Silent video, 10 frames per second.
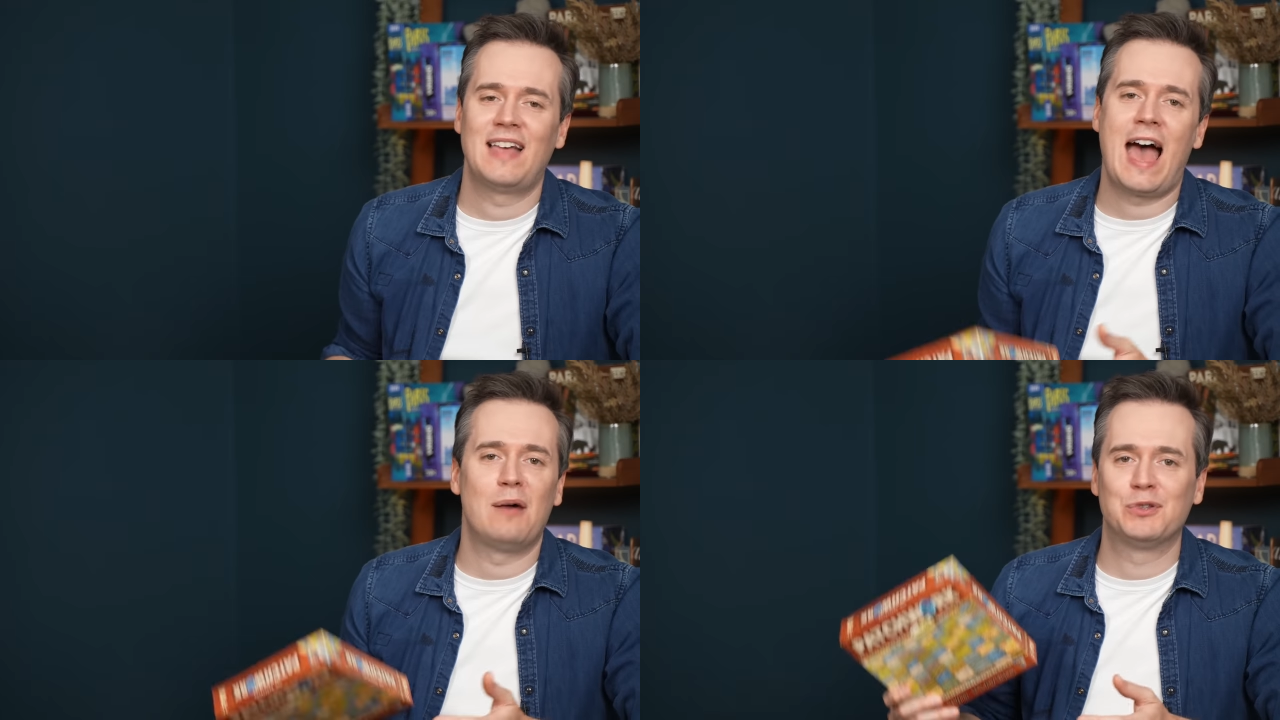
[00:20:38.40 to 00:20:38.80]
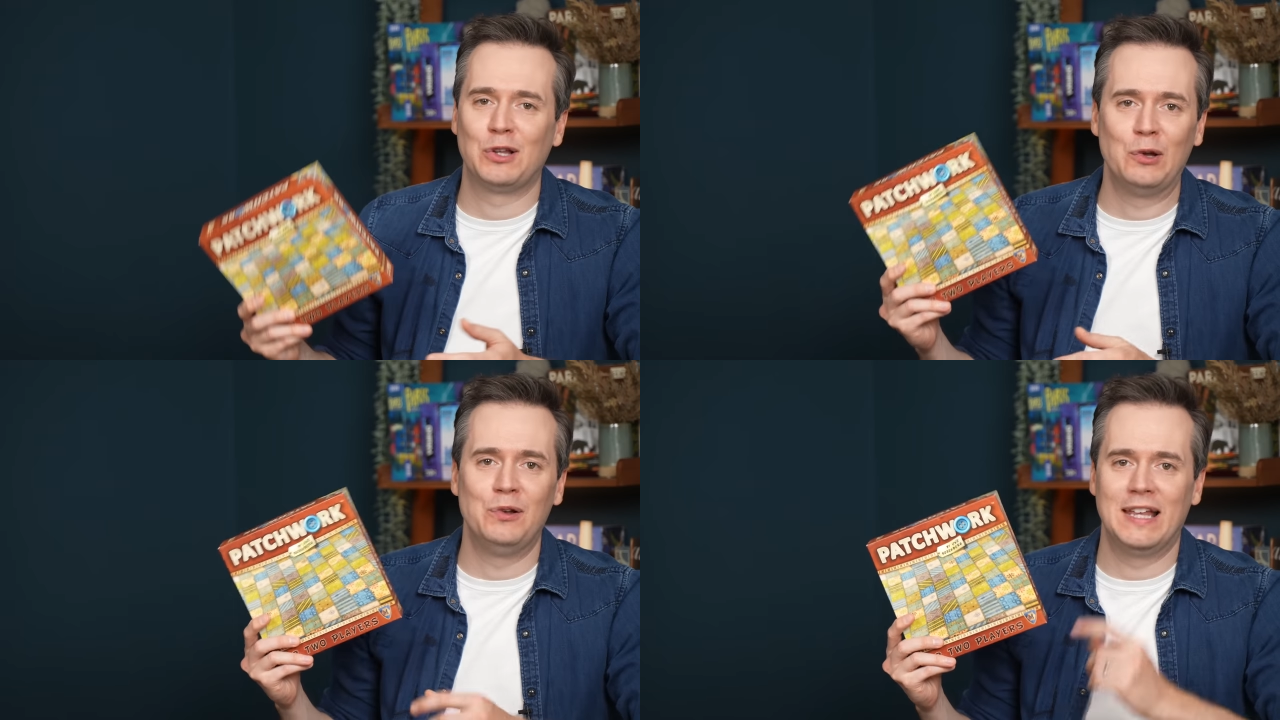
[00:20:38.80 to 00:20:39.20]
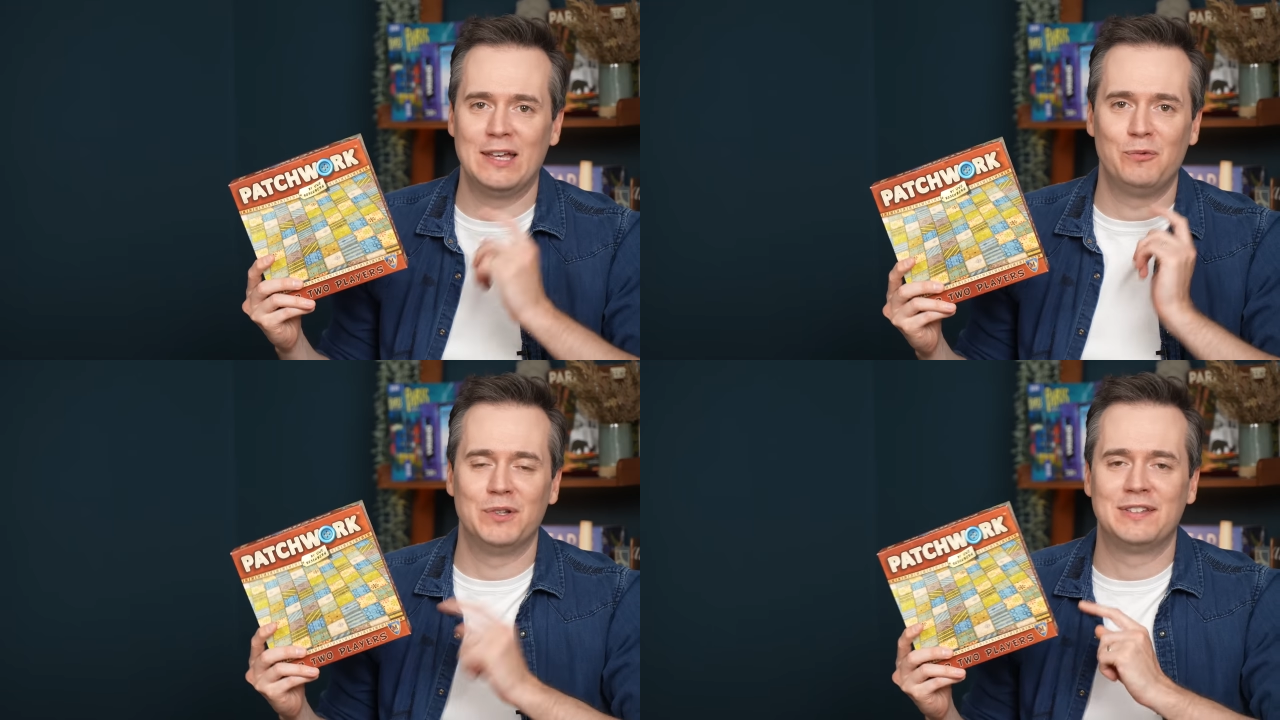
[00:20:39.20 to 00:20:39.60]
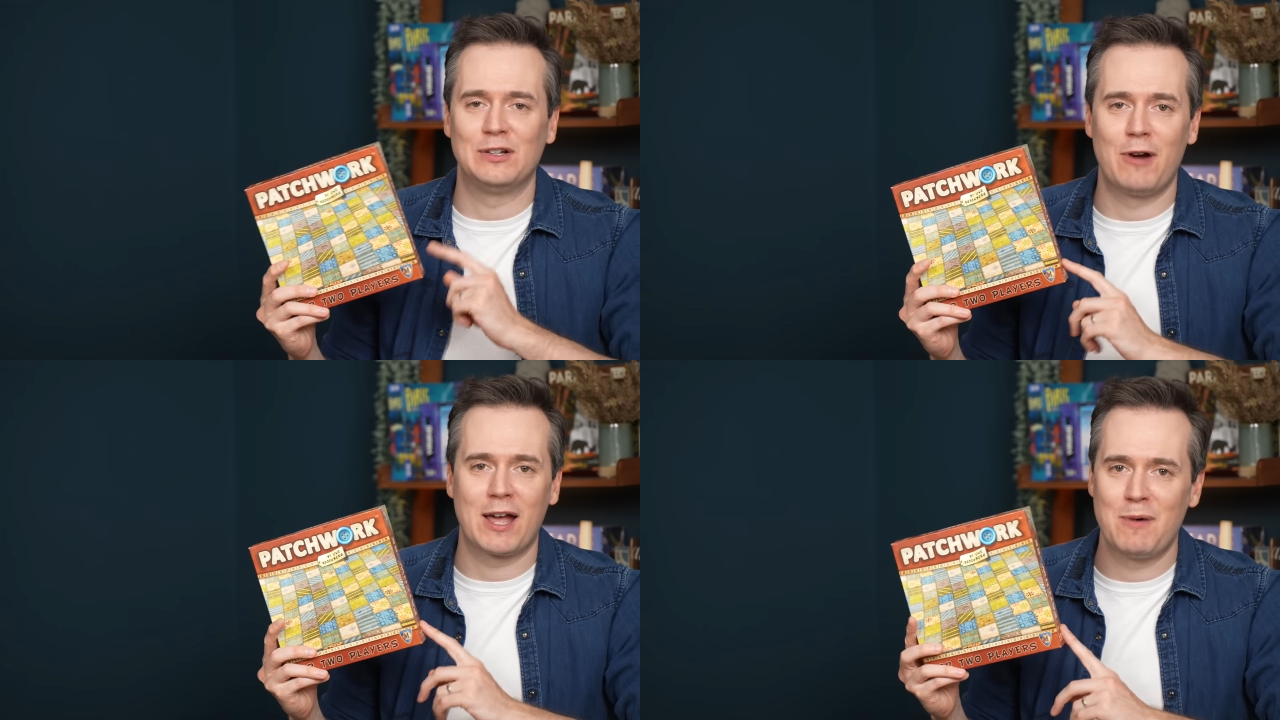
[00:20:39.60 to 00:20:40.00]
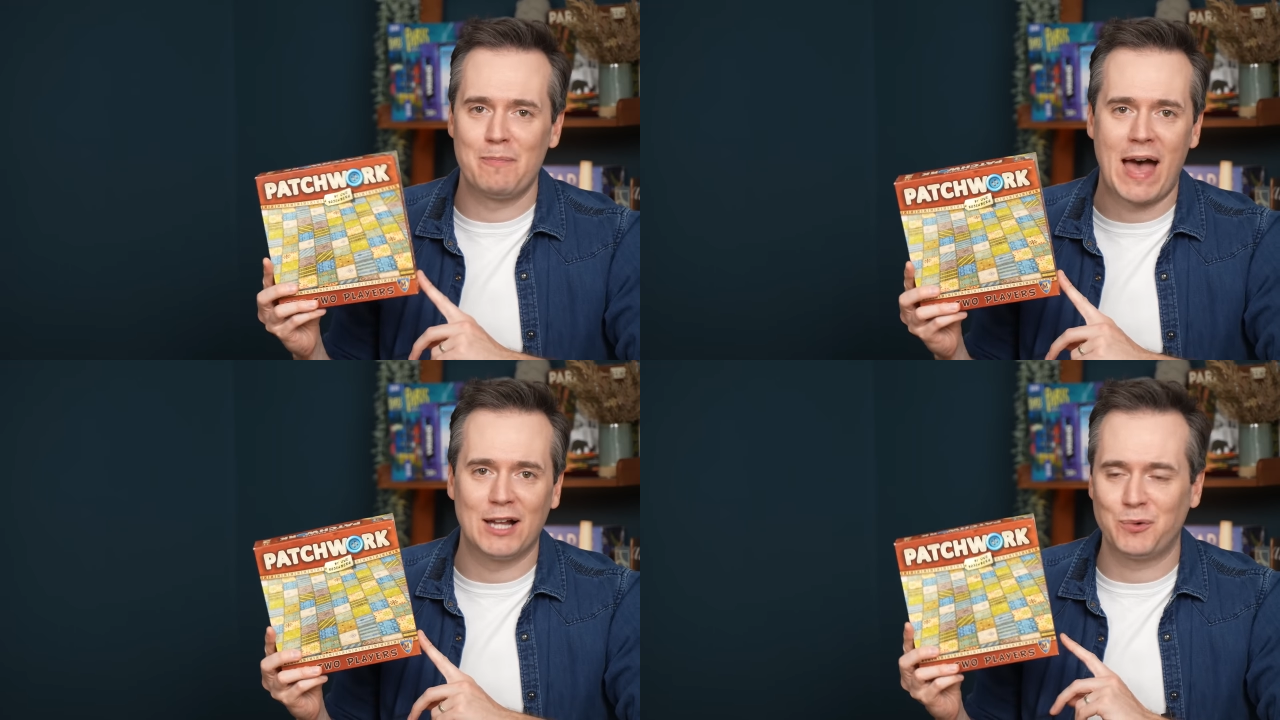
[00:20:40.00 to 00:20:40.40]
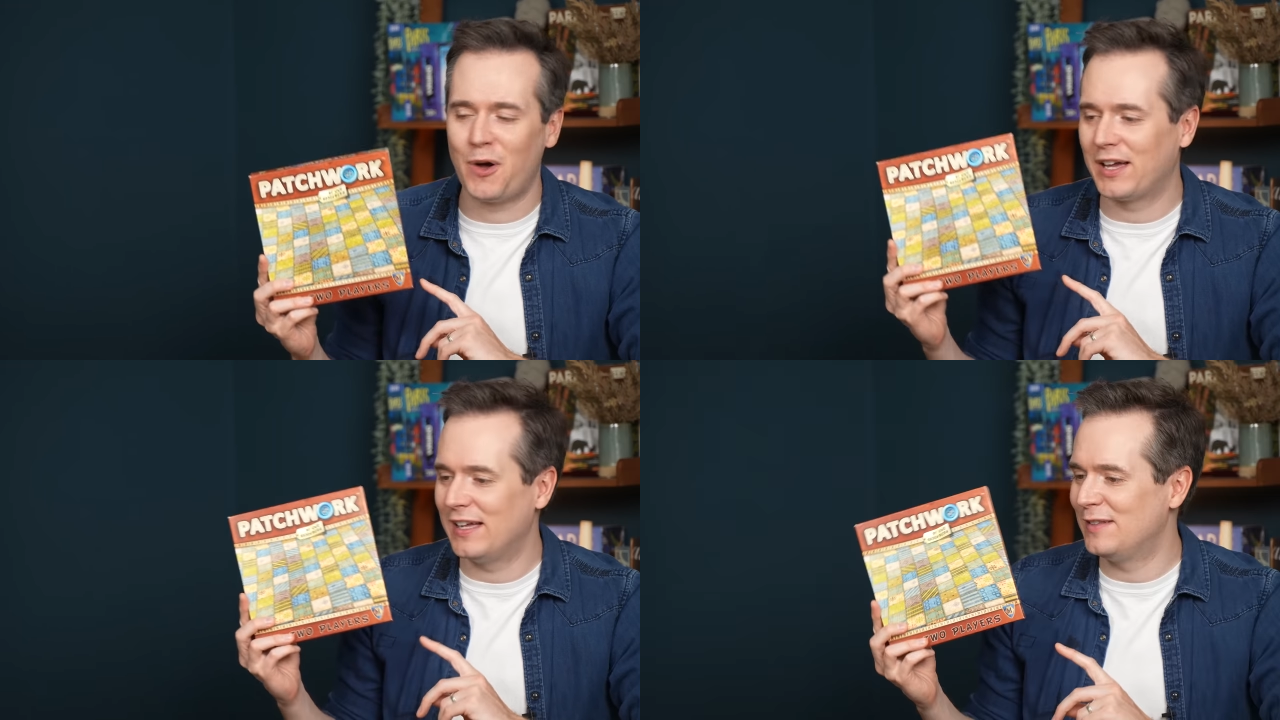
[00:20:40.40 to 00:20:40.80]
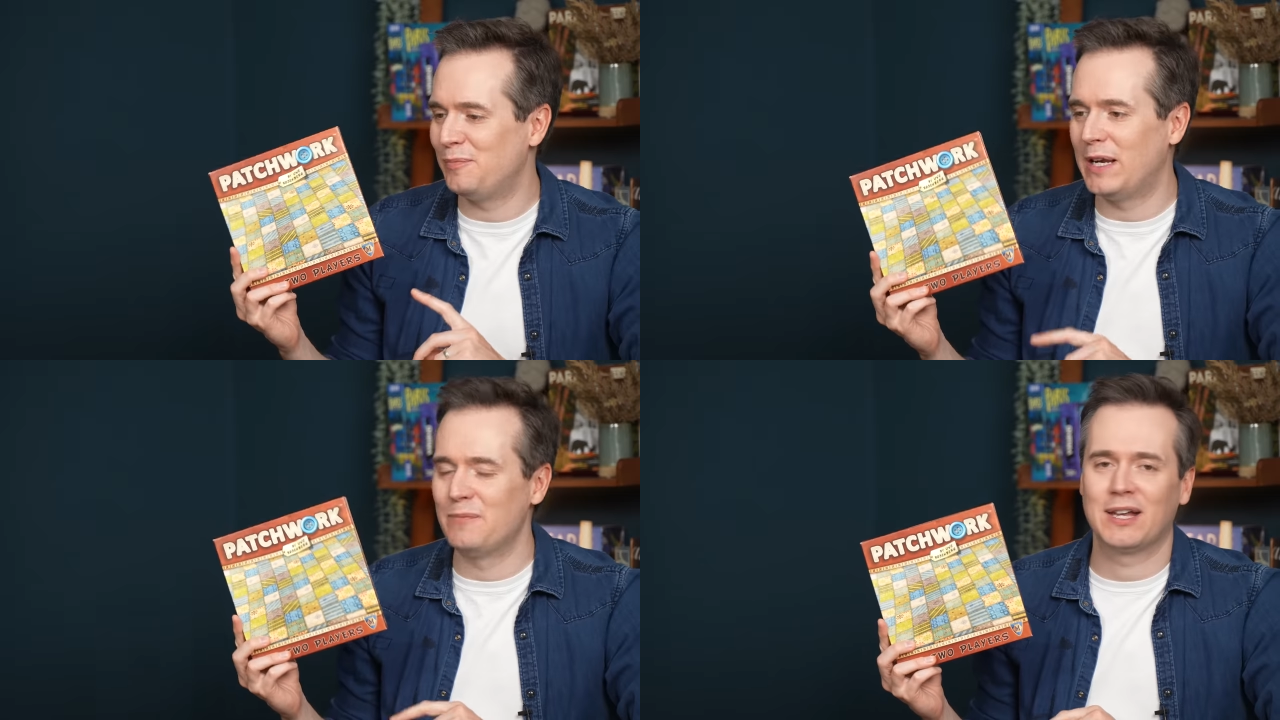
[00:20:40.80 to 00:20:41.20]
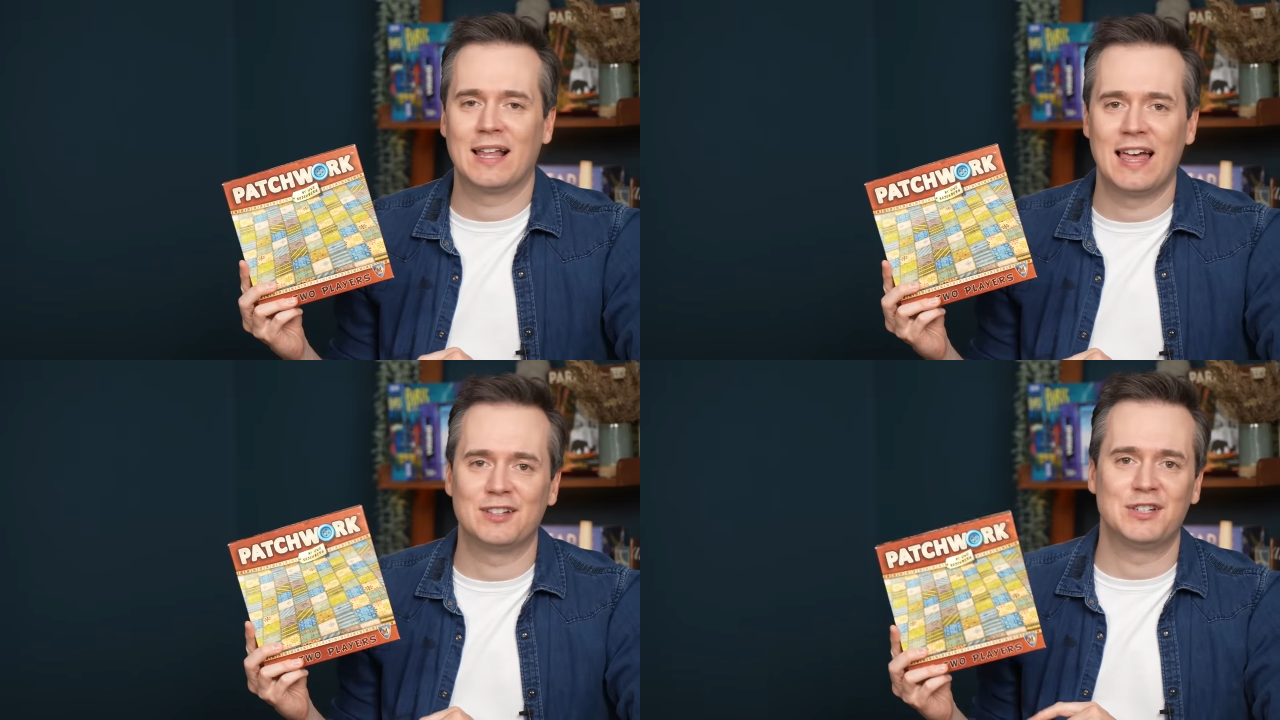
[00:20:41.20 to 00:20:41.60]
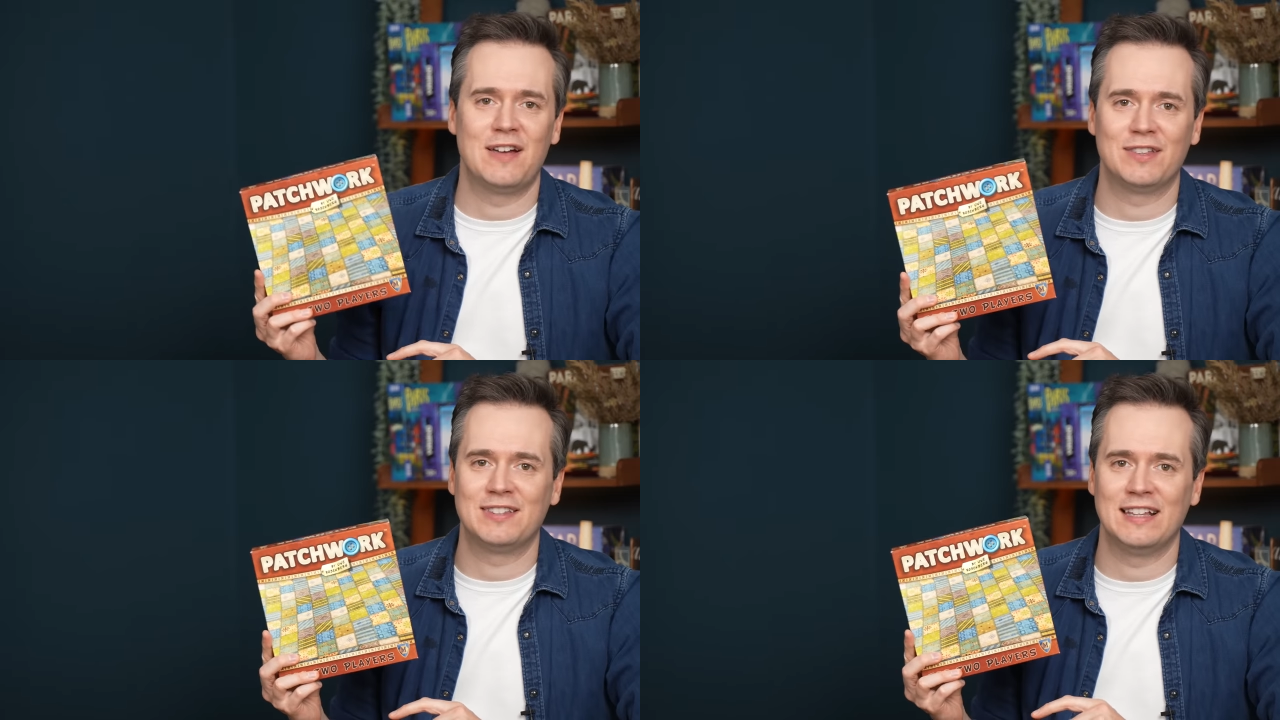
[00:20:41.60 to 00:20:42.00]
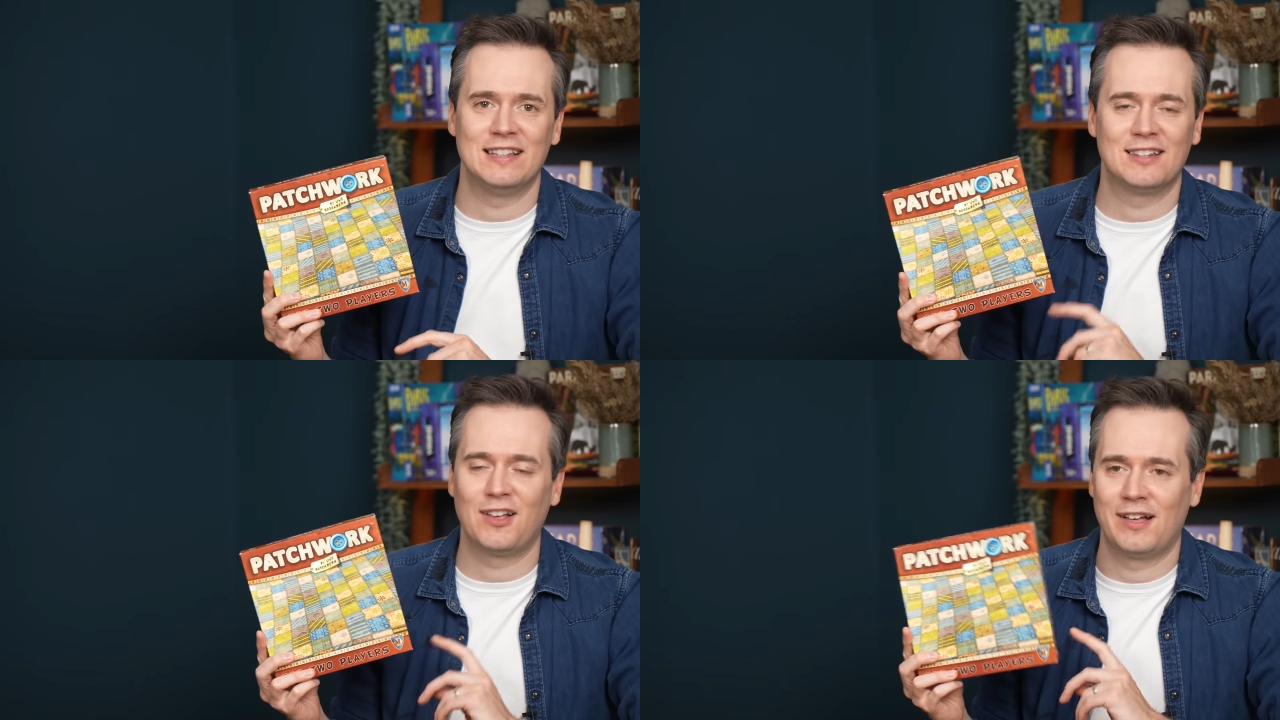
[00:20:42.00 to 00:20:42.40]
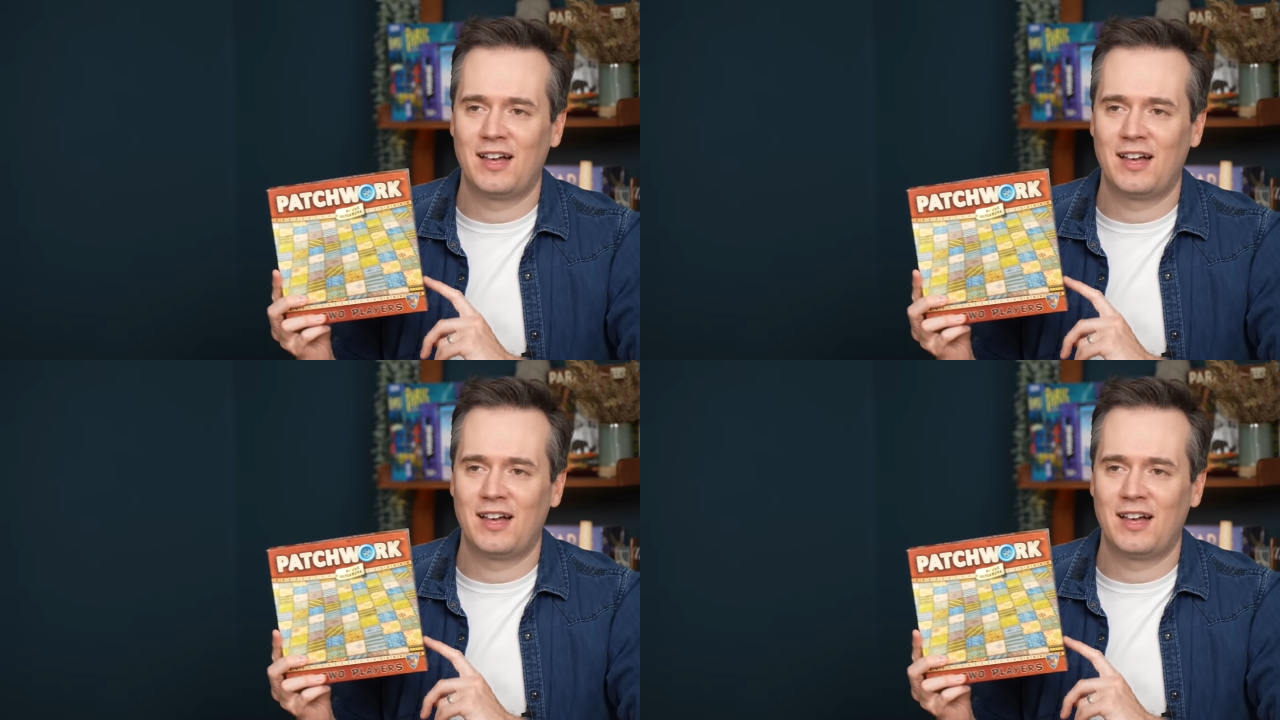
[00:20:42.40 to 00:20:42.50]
Absolutely would still recommend Patchwork. It's been in my collection ever since.